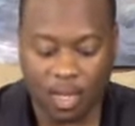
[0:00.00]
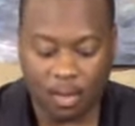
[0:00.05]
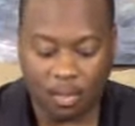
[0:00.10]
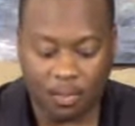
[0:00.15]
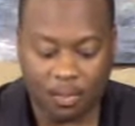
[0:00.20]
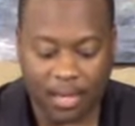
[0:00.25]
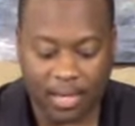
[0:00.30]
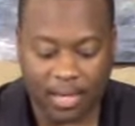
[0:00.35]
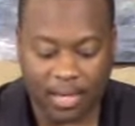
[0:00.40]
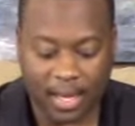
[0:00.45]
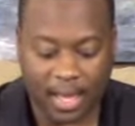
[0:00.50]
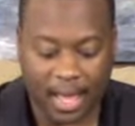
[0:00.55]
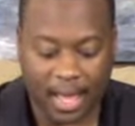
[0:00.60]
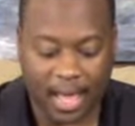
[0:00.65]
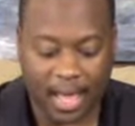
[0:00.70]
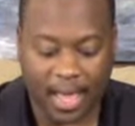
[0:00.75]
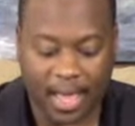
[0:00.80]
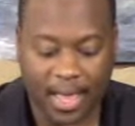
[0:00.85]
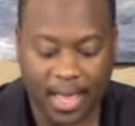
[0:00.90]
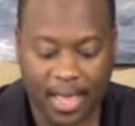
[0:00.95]
But
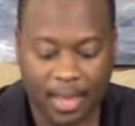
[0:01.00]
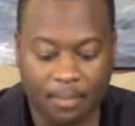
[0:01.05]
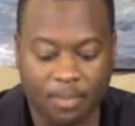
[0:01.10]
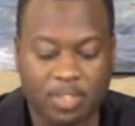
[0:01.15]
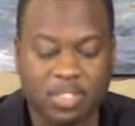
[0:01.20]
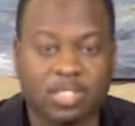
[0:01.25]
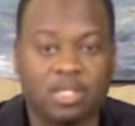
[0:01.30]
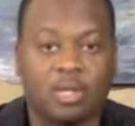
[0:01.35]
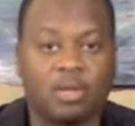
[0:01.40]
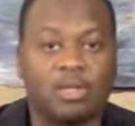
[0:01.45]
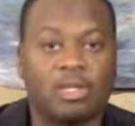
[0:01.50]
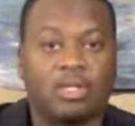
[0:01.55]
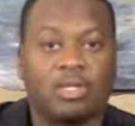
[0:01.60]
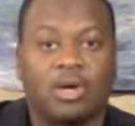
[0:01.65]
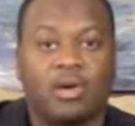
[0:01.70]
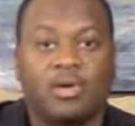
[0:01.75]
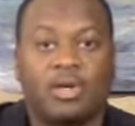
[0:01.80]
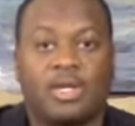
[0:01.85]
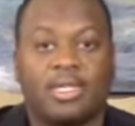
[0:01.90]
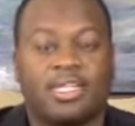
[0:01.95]
I am slowly
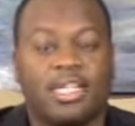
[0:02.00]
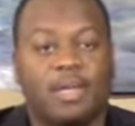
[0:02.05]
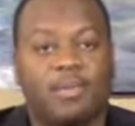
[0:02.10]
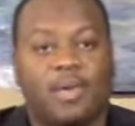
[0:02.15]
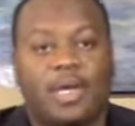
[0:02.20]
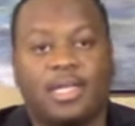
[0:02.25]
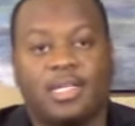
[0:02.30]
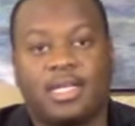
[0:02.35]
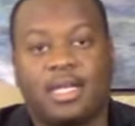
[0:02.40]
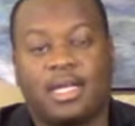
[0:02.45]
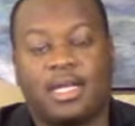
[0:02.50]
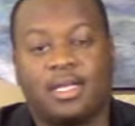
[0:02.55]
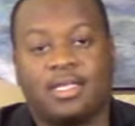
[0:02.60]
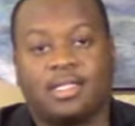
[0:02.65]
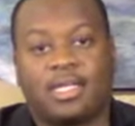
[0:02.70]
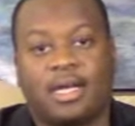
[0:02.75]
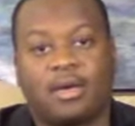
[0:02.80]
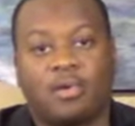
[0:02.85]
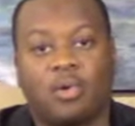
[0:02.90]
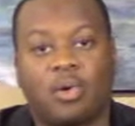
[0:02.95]
learning day by day
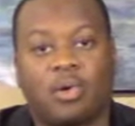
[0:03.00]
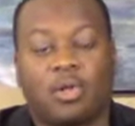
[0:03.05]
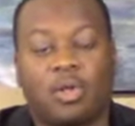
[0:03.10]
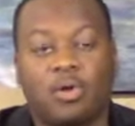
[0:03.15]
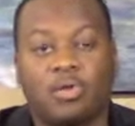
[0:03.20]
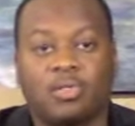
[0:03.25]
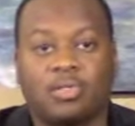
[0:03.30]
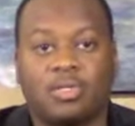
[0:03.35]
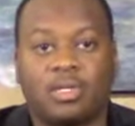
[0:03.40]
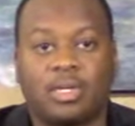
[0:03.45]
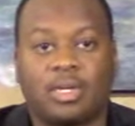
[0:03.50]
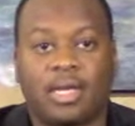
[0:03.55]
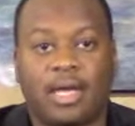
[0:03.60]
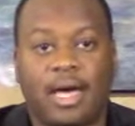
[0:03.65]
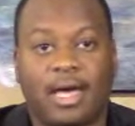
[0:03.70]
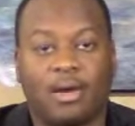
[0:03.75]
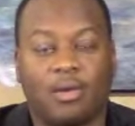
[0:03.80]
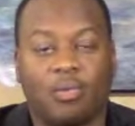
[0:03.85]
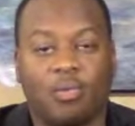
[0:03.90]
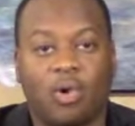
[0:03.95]
as I grow closer to
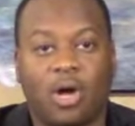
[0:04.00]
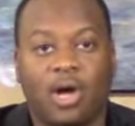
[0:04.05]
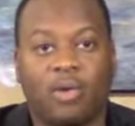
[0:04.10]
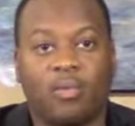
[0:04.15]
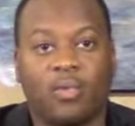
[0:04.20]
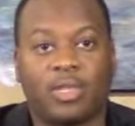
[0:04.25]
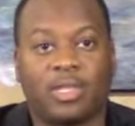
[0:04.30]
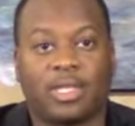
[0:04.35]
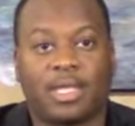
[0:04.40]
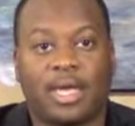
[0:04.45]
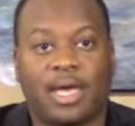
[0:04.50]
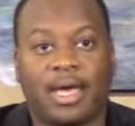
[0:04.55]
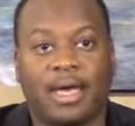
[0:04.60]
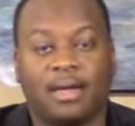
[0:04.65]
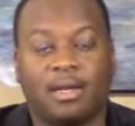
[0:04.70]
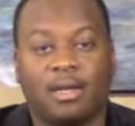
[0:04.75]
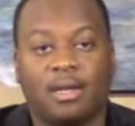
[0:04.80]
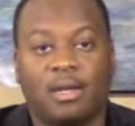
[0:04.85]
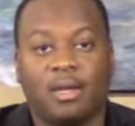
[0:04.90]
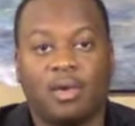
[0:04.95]
God and walk with
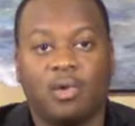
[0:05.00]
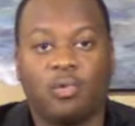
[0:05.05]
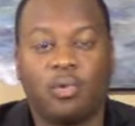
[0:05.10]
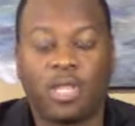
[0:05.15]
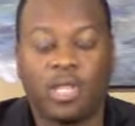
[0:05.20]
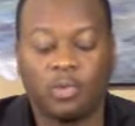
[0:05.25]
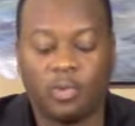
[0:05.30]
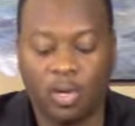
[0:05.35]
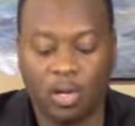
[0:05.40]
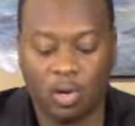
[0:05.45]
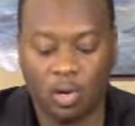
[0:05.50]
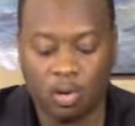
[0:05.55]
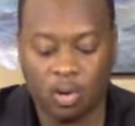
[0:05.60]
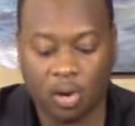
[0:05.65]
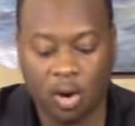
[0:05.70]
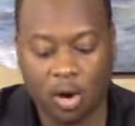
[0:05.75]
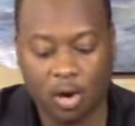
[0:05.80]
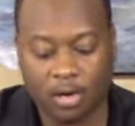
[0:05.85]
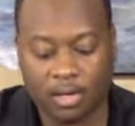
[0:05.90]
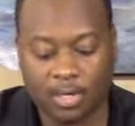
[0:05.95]
God, really what
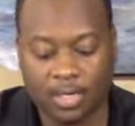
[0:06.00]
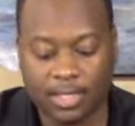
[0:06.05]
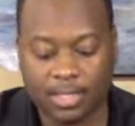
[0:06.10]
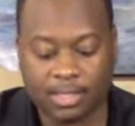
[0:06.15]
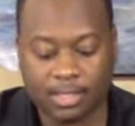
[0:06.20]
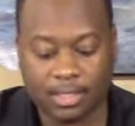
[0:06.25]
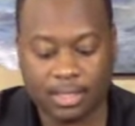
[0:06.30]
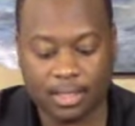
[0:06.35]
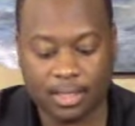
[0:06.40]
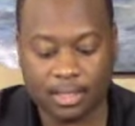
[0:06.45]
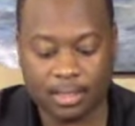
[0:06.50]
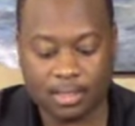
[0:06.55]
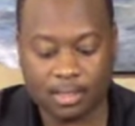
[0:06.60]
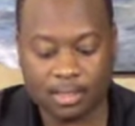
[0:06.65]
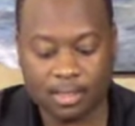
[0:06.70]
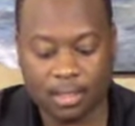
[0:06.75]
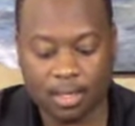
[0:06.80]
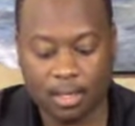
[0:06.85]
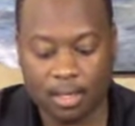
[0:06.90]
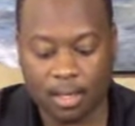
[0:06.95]
wholeheartedness
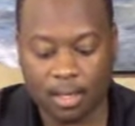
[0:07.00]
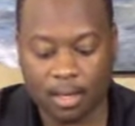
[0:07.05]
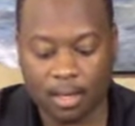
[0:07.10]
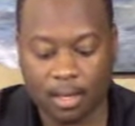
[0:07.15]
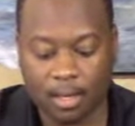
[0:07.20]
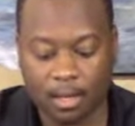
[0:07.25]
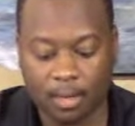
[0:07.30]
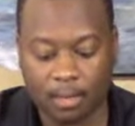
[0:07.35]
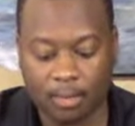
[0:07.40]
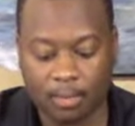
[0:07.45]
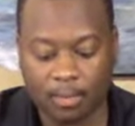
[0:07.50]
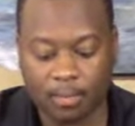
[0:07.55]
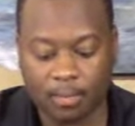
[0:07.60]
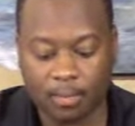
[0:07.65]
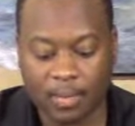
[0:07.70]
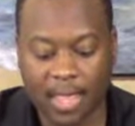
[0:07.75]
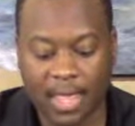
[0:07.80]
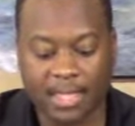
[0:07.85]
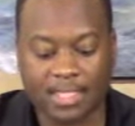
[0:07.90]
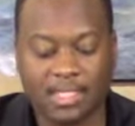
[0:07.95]
is.
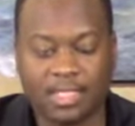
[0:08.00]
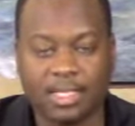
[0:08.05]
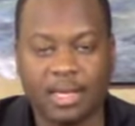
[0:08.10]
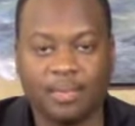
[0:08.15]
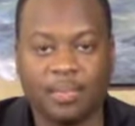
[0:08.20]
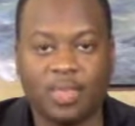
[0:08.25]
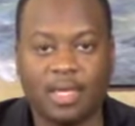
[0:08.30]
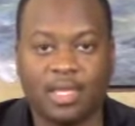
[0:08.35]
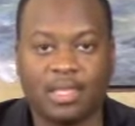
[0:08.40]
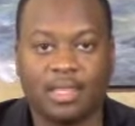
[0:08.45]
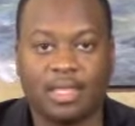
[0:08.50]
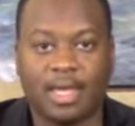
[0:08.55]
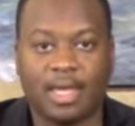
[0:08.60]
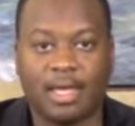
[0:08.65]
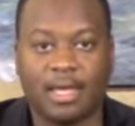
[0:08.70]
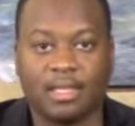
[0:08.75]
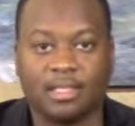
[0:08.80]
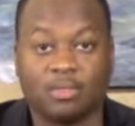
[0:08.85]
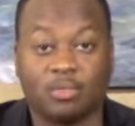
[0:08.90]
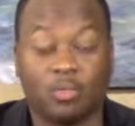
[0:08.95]
It's something
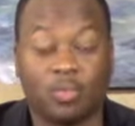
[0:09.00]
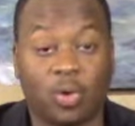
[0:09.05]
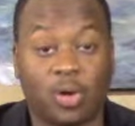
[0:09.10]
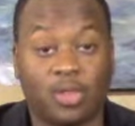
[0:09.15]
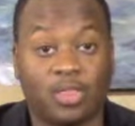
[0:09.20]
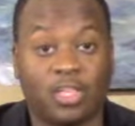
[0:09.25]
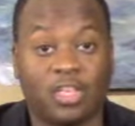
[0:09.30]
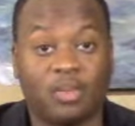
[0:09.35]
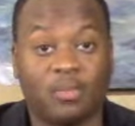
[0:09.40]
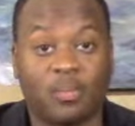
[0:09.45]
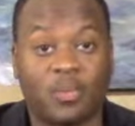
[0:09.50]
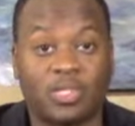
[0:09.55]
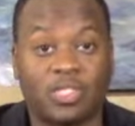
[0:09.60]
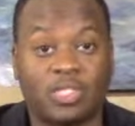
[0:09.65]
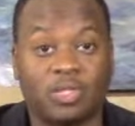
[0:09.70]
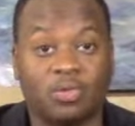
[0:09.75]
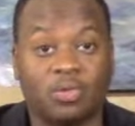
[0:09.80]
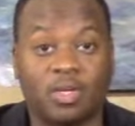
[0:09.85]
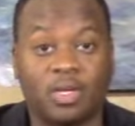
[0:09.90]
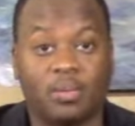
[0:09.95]
that is worthy of
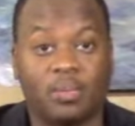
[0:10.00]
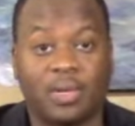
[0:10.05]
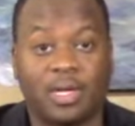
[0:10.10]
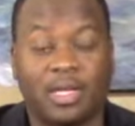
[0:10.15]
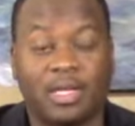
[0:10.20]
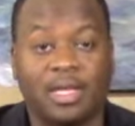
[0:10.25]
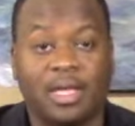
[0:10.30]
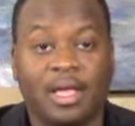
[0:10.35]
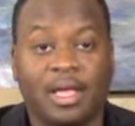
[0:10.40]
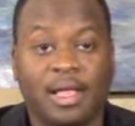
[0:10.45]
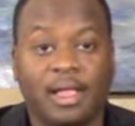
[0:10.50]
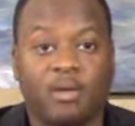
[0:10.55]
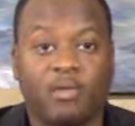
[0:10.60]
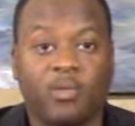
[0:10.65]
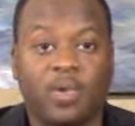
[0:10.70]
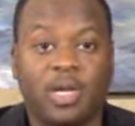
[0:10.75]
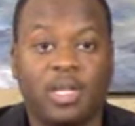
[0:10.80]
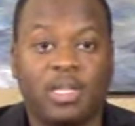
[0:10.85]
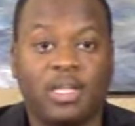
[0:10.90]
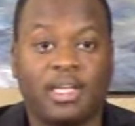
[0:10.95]
pursuing, but
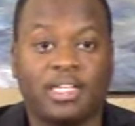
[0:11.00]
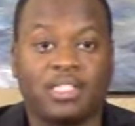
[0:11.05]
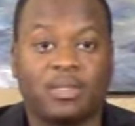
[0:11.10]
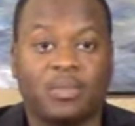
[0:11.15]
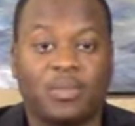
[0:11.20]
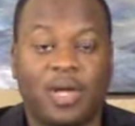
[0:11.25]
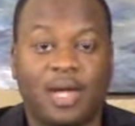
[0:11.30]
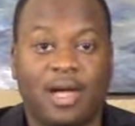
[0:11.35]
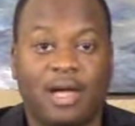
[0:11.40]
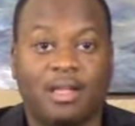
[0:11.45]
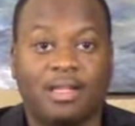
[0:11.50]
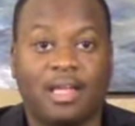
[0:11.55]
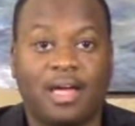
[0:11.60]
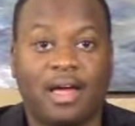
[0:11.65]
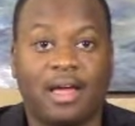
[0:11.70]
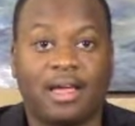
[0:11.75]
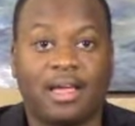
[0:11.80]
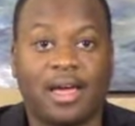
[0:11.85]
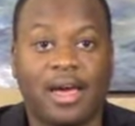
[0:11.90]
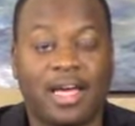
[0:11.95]
really it's about
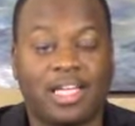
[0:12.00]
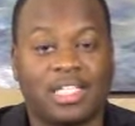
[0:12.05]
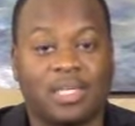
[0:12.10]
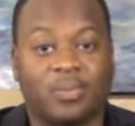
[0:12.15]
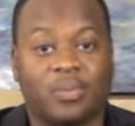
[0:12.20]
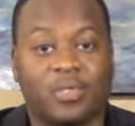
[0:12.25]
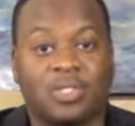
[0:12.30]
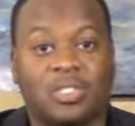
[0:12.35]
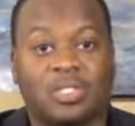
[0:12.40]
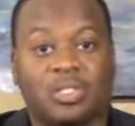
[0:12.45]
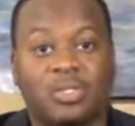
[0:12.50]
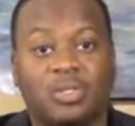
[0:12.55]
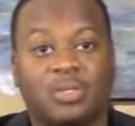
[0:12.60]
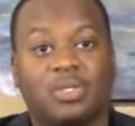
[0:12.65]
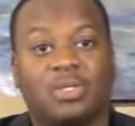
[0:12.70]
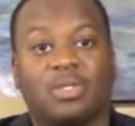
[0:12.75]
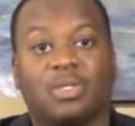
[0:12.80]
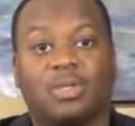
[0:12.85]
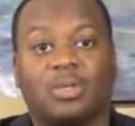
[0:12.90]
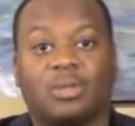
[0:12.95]
allowing God to pursue
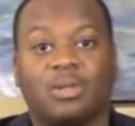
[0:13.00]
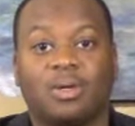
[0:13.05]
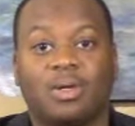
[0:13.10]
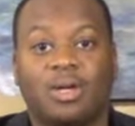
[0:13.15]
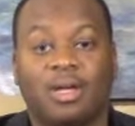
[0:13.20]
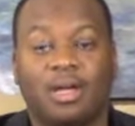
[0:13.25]
you.